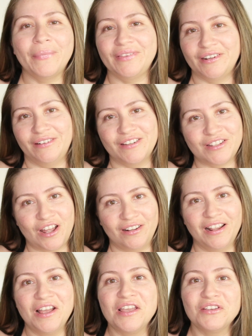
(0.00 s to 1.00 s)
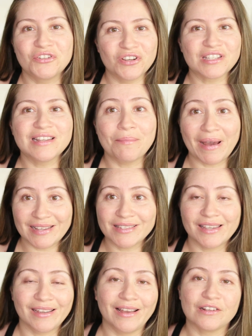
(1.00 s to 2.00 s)
But there is none. It's just that my
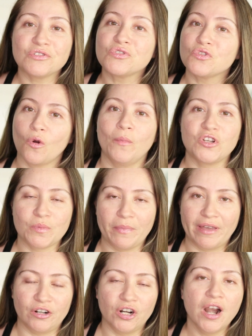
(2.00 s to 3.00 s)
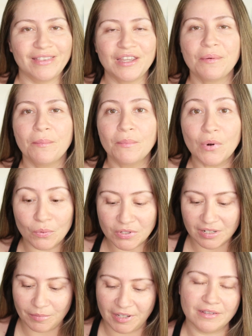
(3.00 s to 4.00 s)
skin got so much better. I think
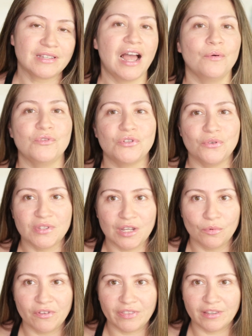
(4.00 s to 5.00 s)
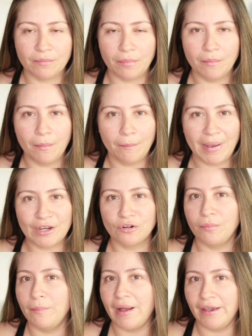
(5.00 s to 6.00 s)
mostly because I was using with the
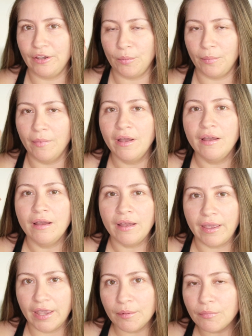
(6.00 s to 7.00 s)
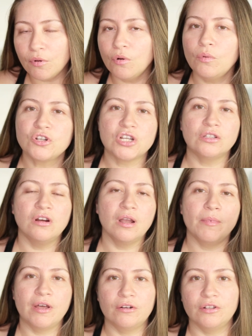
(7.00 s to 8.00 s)
microbiome ampoule, which I
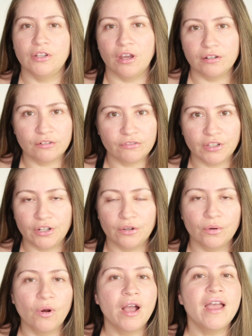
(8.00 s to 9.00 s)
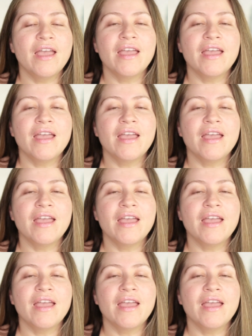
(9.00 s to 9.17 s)
talked about in the other video,